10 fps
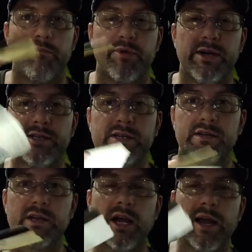prints your
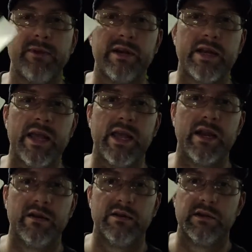time and date
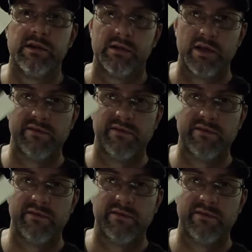of